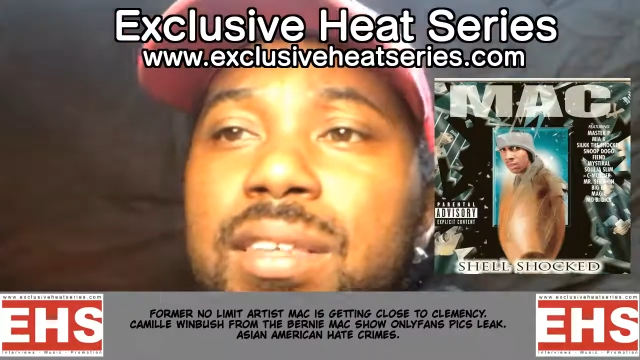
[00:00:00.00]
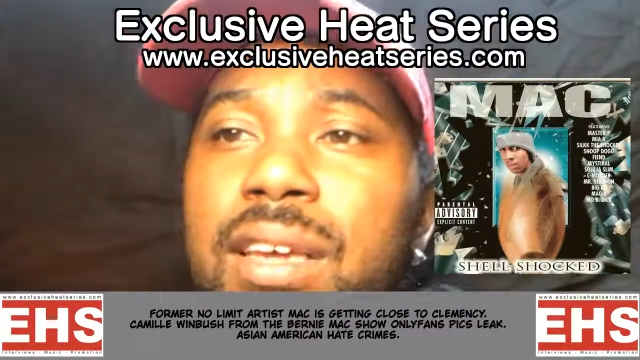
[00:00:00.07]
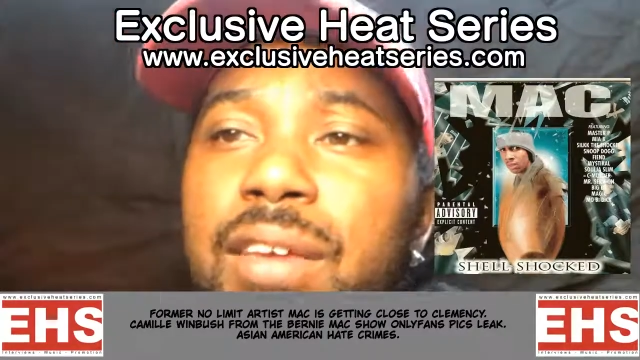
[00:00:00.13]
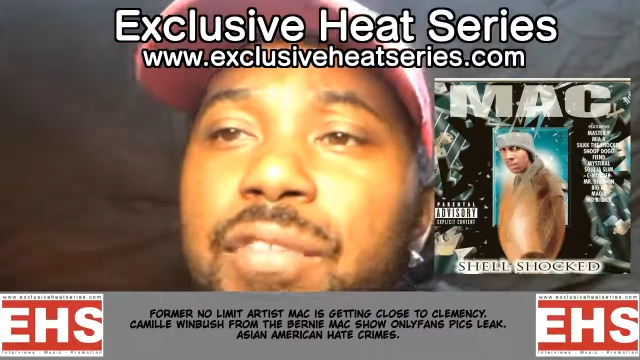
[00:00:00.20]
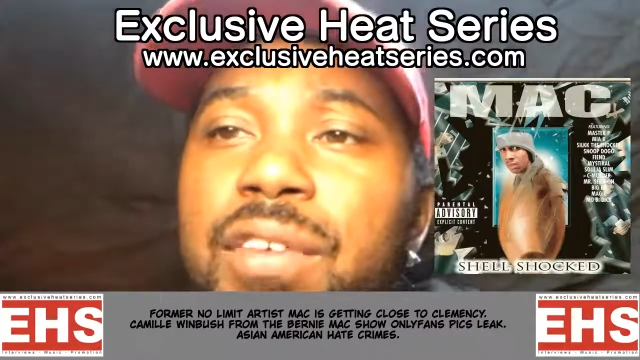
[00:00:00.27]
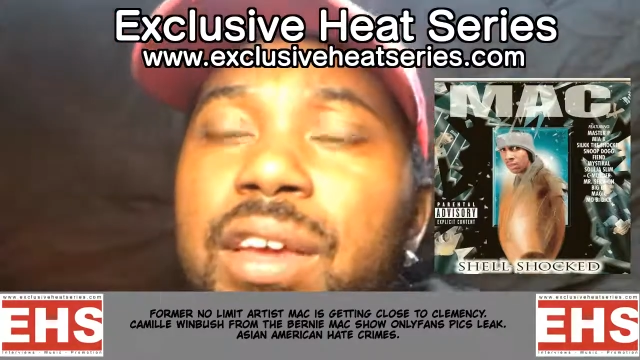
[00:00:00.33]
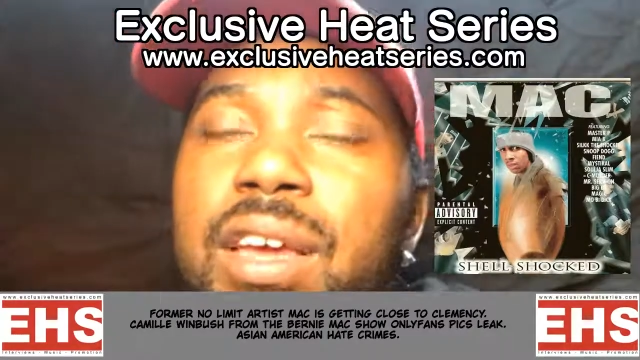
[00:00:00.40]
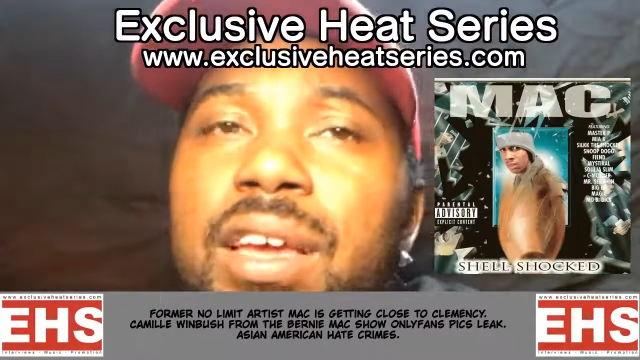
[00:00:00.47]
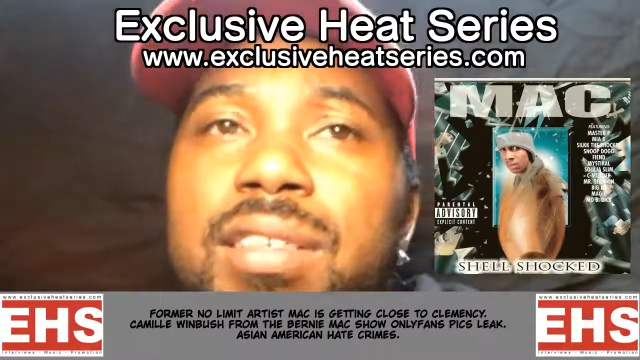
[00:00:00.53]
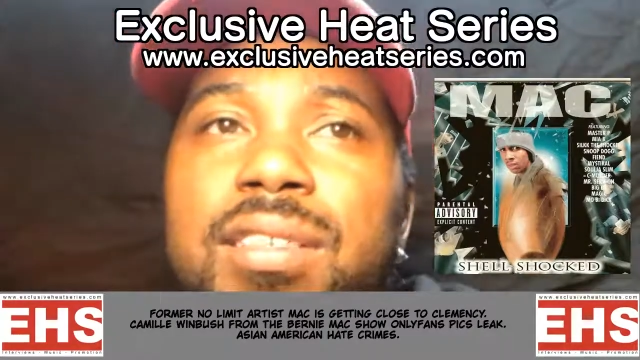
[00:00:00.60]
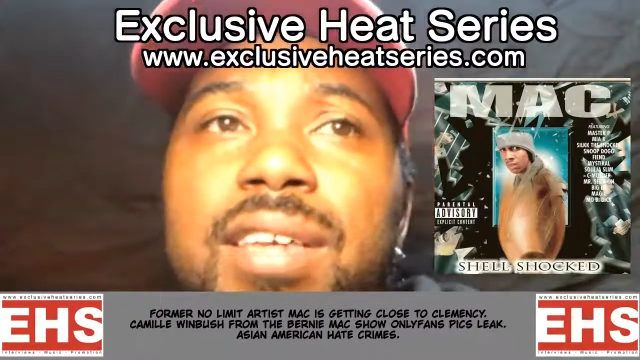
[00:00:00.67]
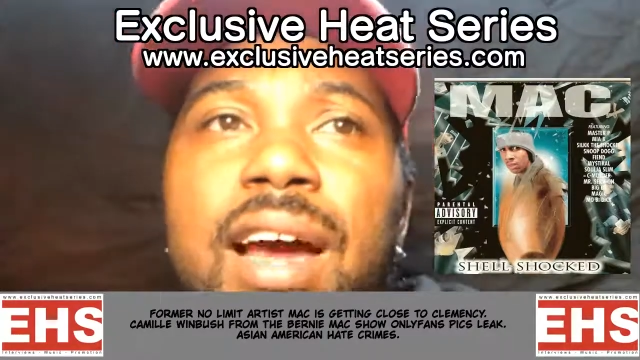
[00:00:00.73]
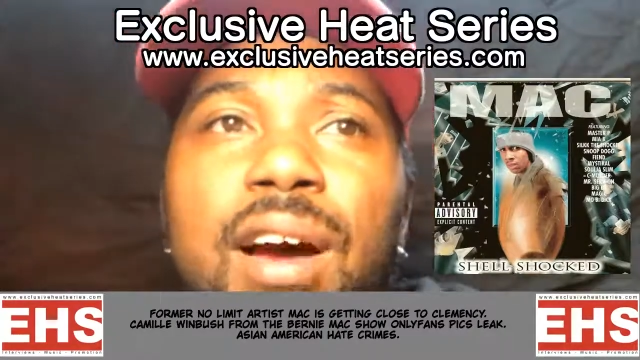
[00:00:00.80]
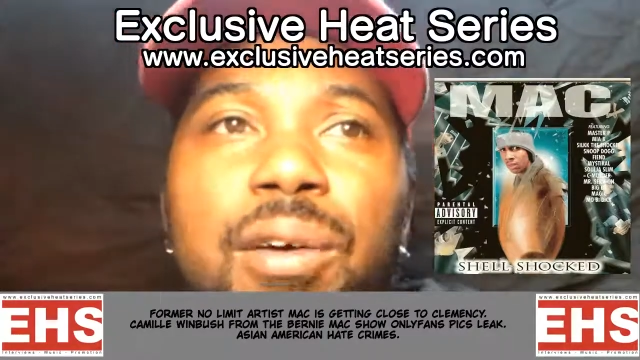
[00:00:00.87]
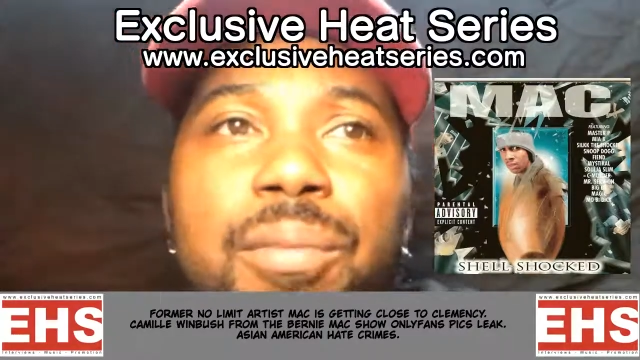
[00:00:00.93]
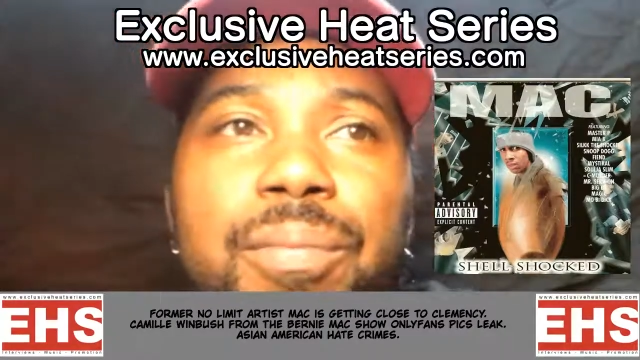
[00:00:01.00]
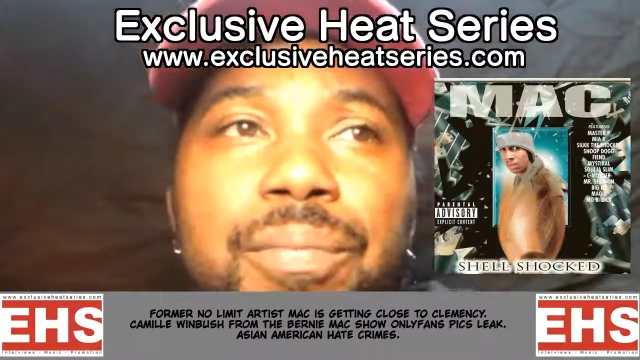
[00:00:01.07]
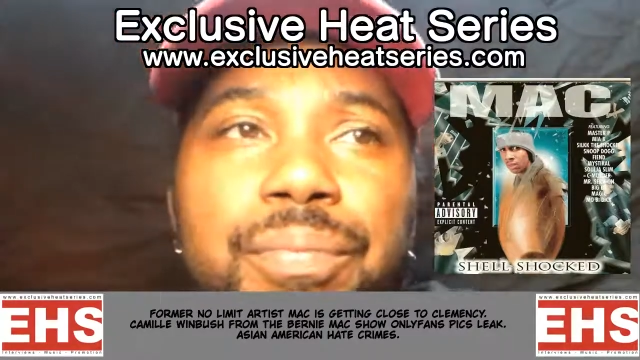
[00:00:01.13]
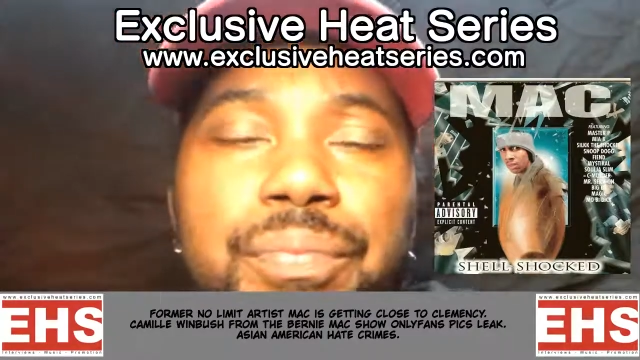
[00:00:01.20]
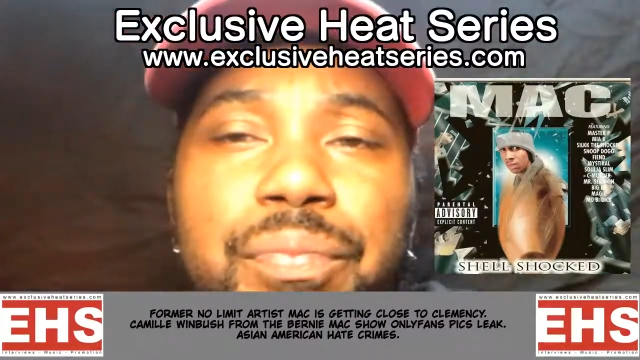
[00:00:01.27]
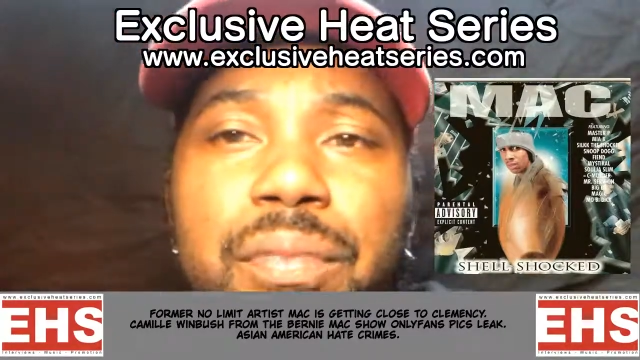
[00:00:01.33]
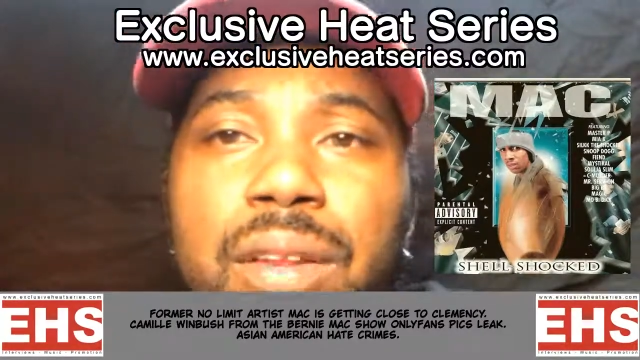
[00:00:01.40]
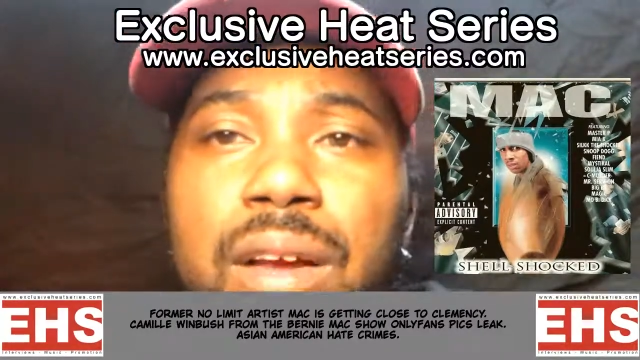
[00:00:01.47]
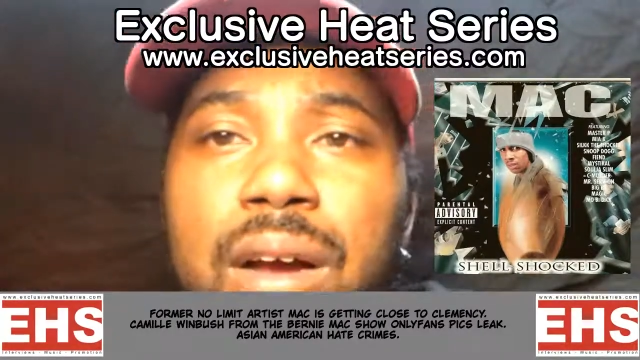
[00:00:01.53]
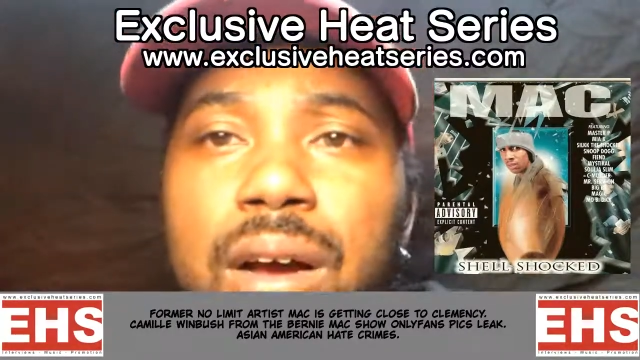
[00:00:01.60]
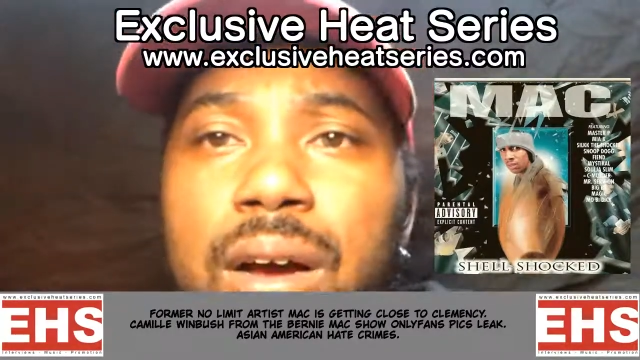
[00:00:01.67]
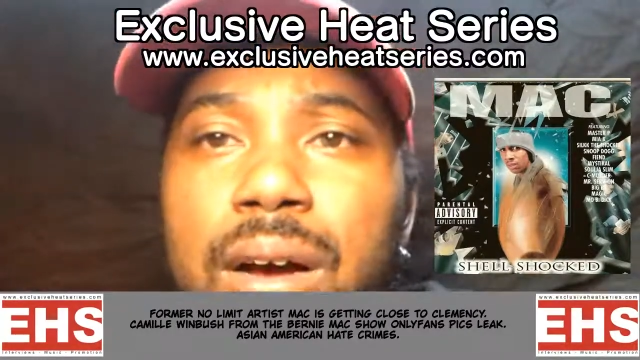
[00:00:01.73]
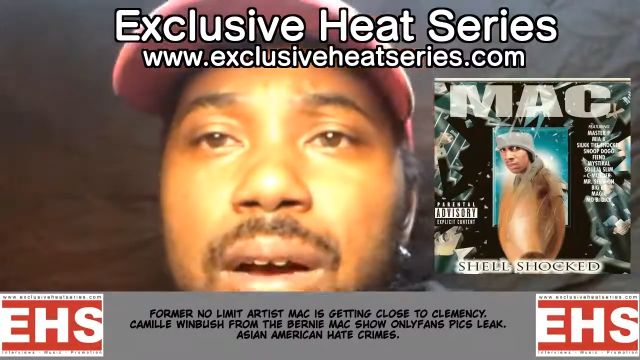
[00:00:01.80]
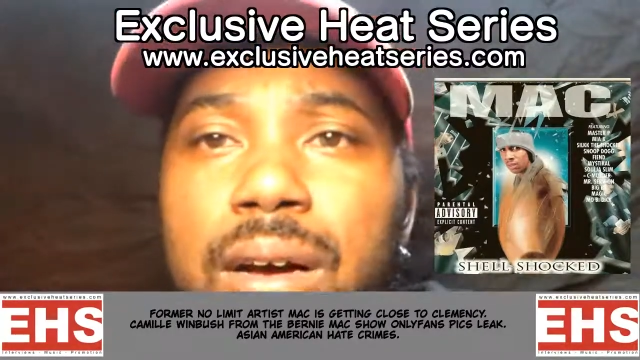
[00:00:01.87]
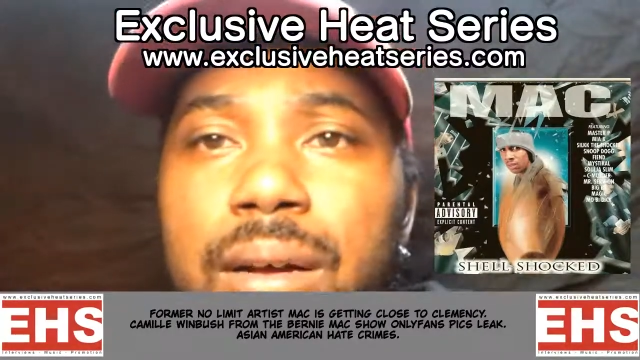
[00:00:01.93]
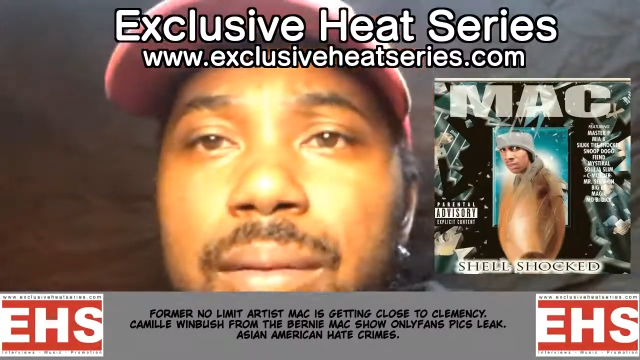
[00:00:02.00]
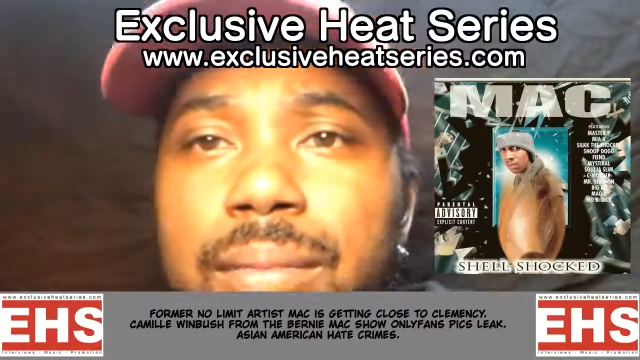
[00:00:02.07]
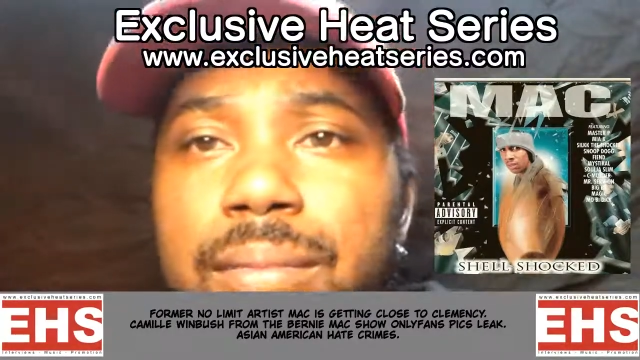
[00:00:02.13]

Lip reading: if he gets out, uh,